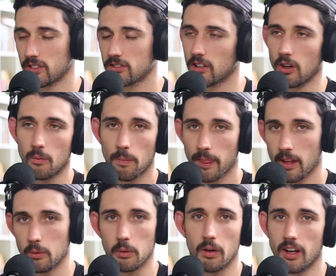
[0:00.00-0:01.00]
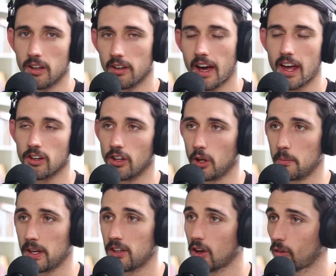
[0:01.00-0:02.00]
And so we want to add our little
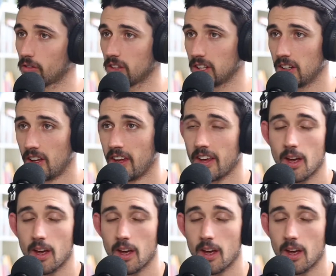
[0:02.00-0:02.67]
bit and hopefully